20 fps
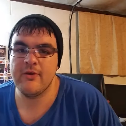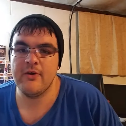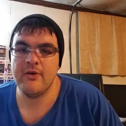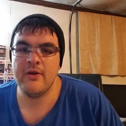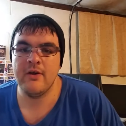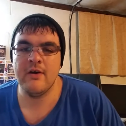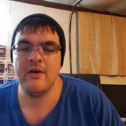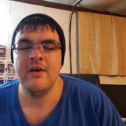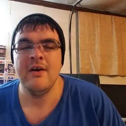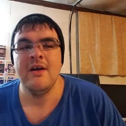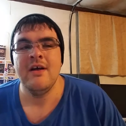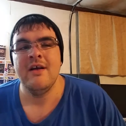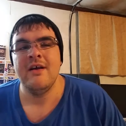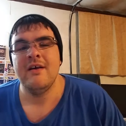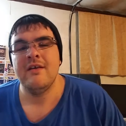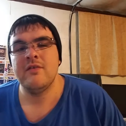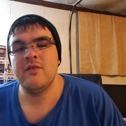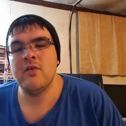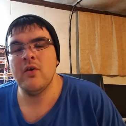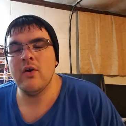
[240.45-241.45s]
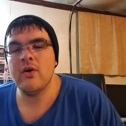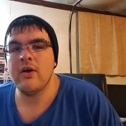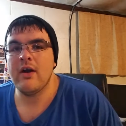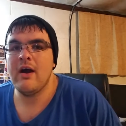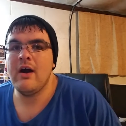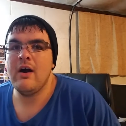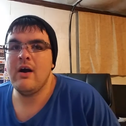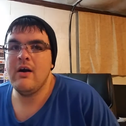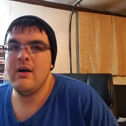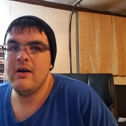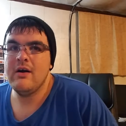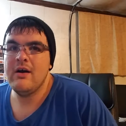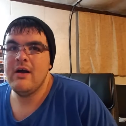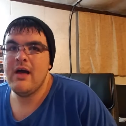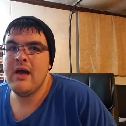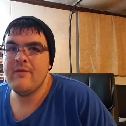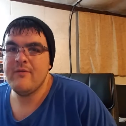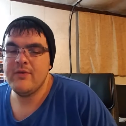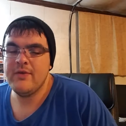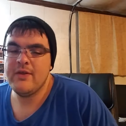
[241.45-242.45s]
area, took
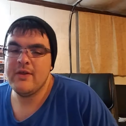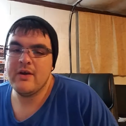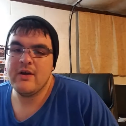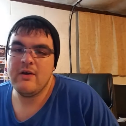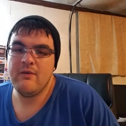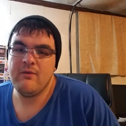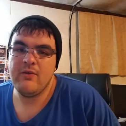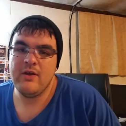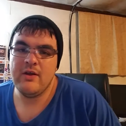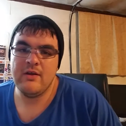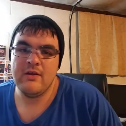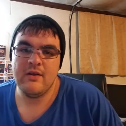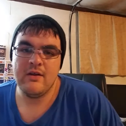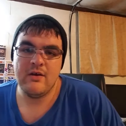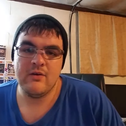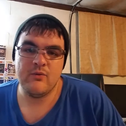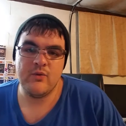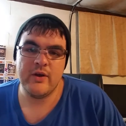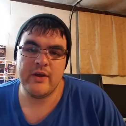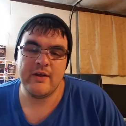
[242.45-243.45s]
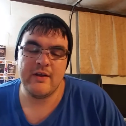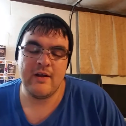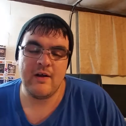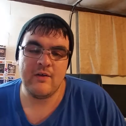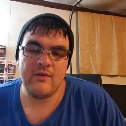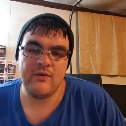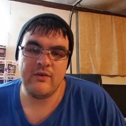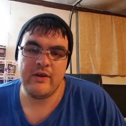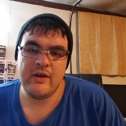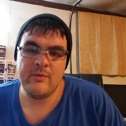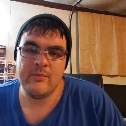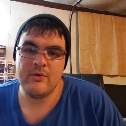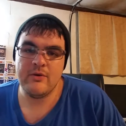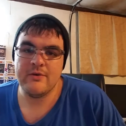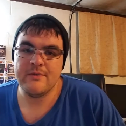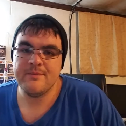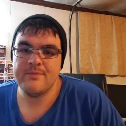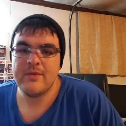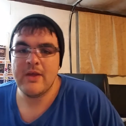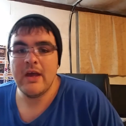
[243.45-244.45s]
everything off the ring announce
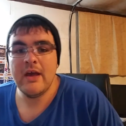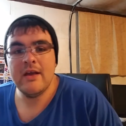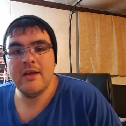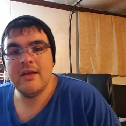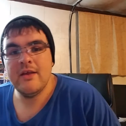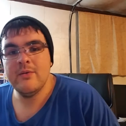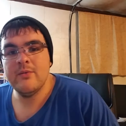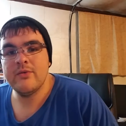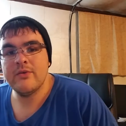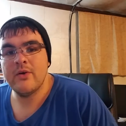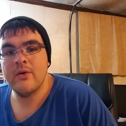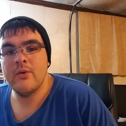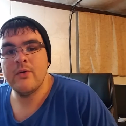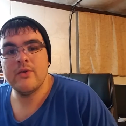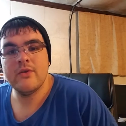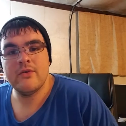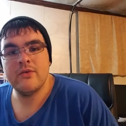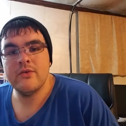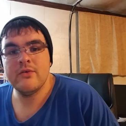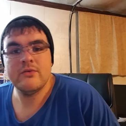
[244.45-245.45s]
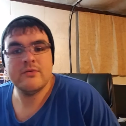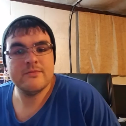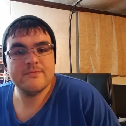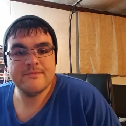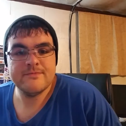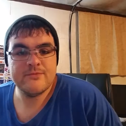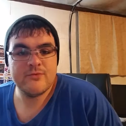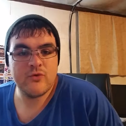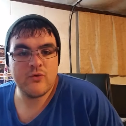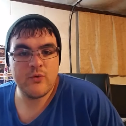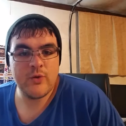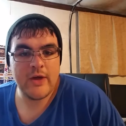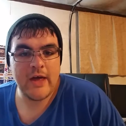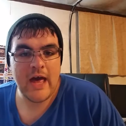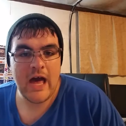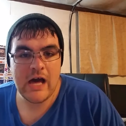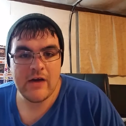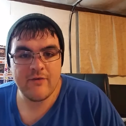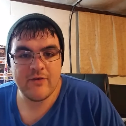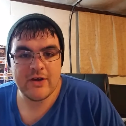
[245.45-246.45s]
table, and he was going to wreak
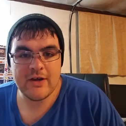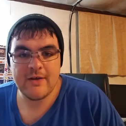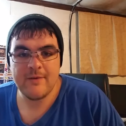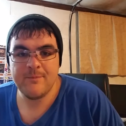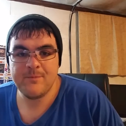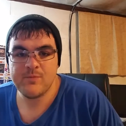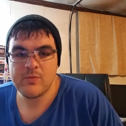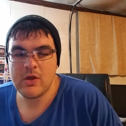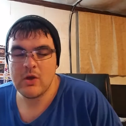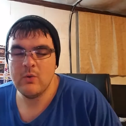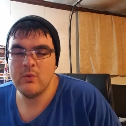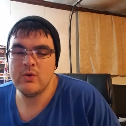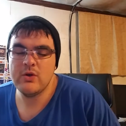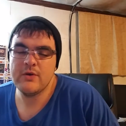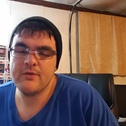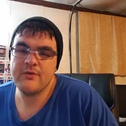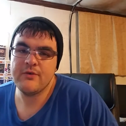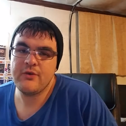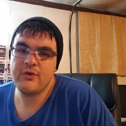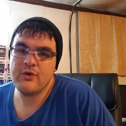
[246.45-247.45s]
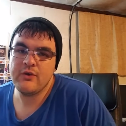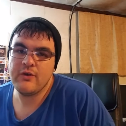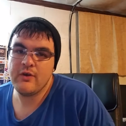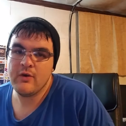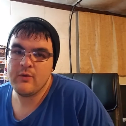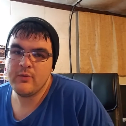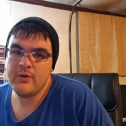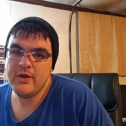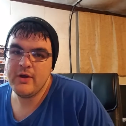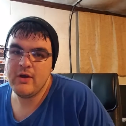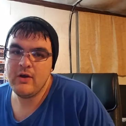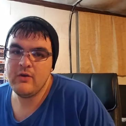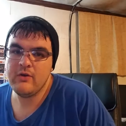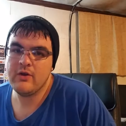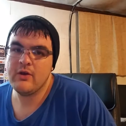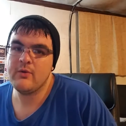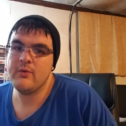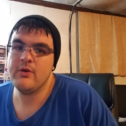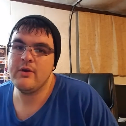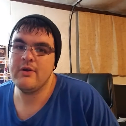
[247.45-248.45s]
havoc. Went over to Del Rio.
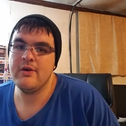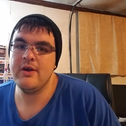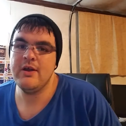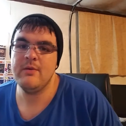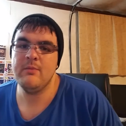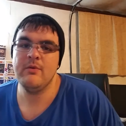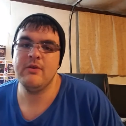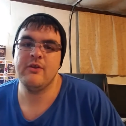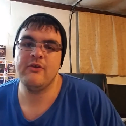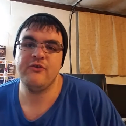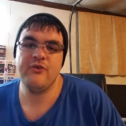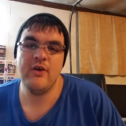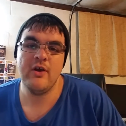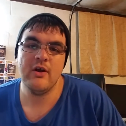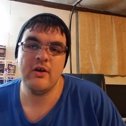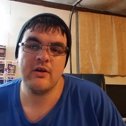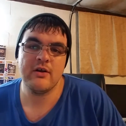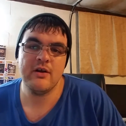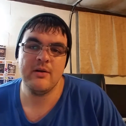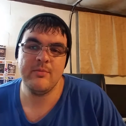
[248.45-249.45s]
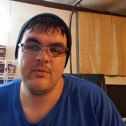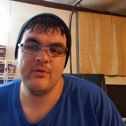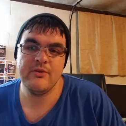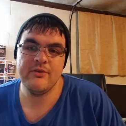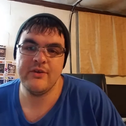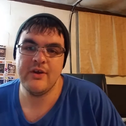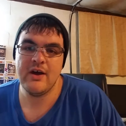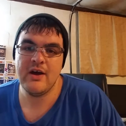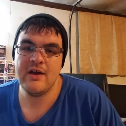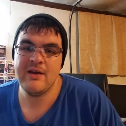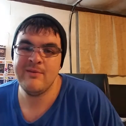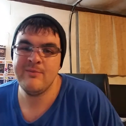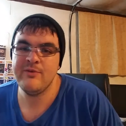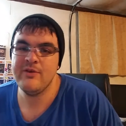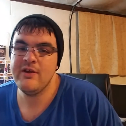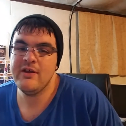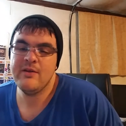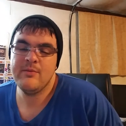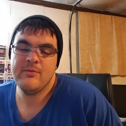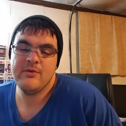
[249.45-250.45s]
Del Rio hit him with a chair a couple of times,
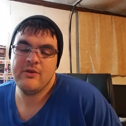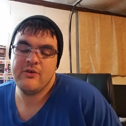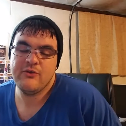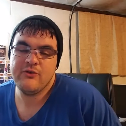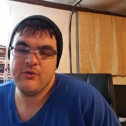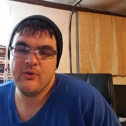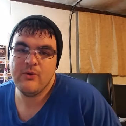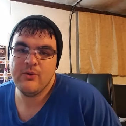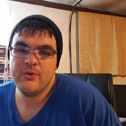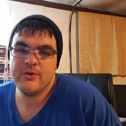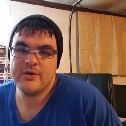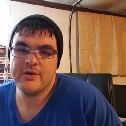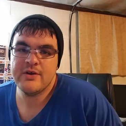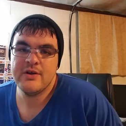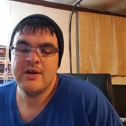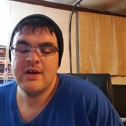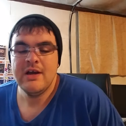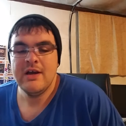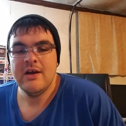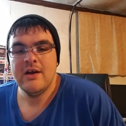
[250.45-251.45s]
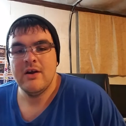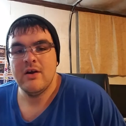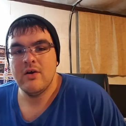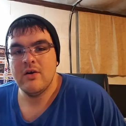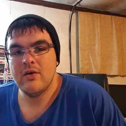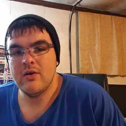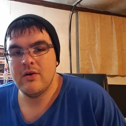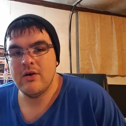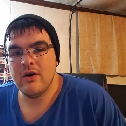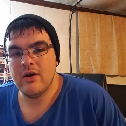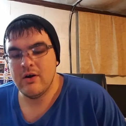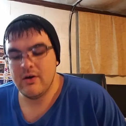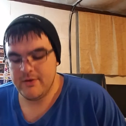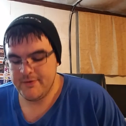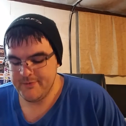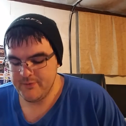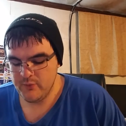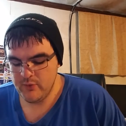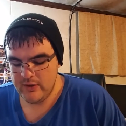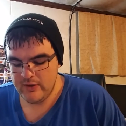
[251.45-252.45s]
hit him in the shoulder.
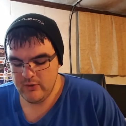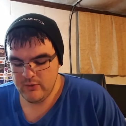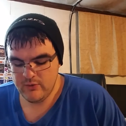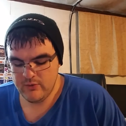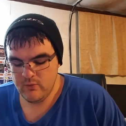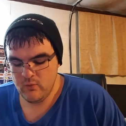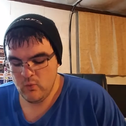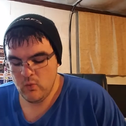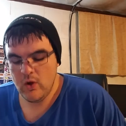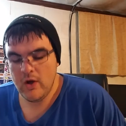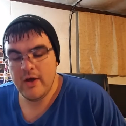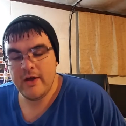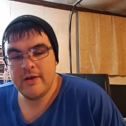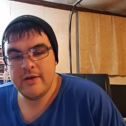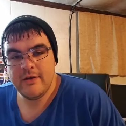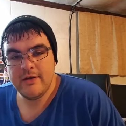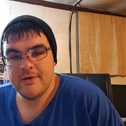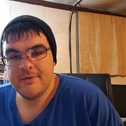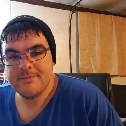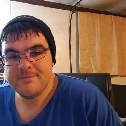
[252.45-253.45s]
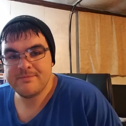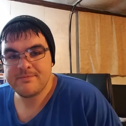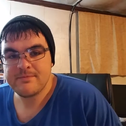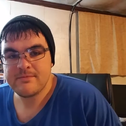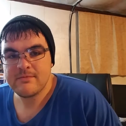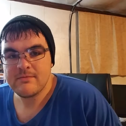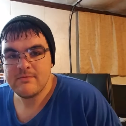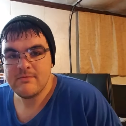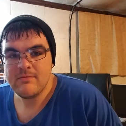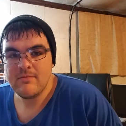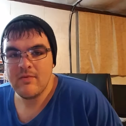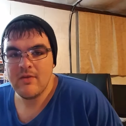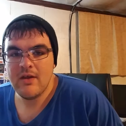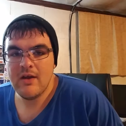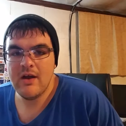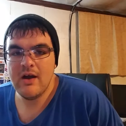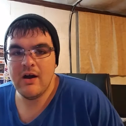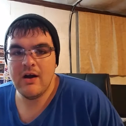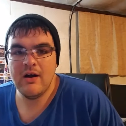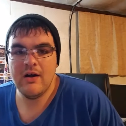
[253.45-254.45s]
Randy Orton won.
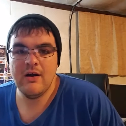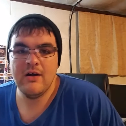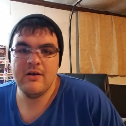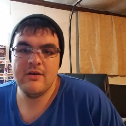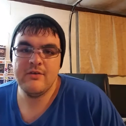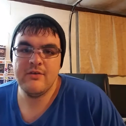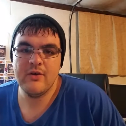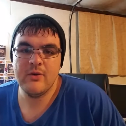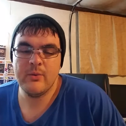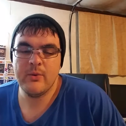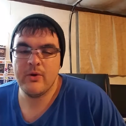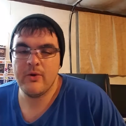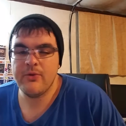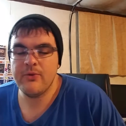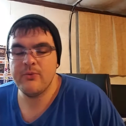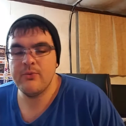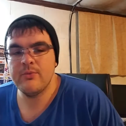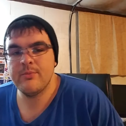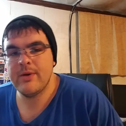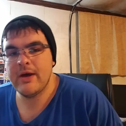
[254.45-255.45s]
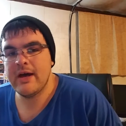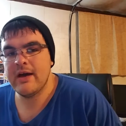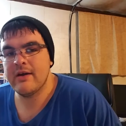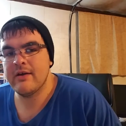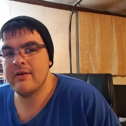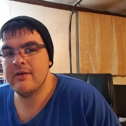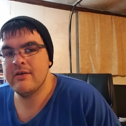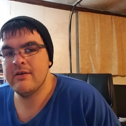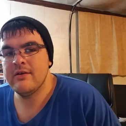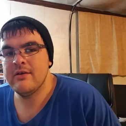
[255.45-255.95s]
Del Rio threw back